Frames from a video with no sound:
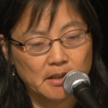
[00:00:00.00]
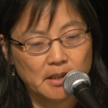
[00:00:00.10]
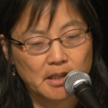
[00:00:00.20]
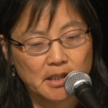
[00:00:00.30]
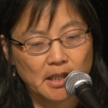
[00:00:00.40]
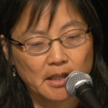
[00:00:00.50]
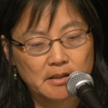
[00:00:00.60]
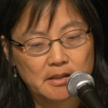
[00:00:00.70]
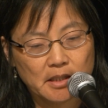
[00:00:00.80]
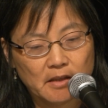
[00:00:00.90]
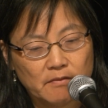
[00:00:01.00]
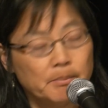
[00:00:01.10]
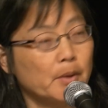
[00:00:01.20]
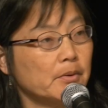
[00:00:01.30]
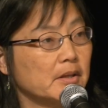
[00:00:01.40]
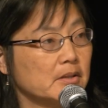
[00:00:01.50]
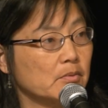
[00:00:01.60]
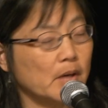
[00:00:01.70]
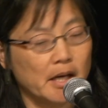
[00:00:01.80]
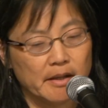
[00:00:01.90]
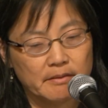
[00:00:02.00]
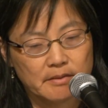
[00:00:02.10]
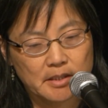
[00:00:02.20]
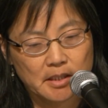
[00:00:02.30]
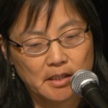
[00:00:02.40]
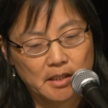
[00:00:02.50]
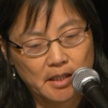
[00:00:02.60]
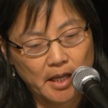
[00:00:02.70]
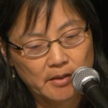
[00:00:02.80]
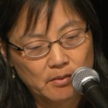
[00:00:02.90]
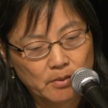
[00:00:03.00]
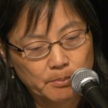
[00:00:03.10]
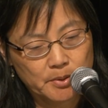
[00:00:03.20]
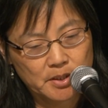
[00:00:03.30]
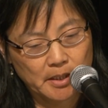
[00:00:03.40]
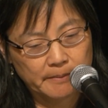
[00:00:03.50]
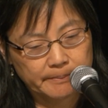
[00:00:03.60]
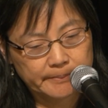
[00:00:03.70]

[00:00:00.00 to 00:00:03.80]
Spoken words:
He could not save both his wives and the Rinpoche.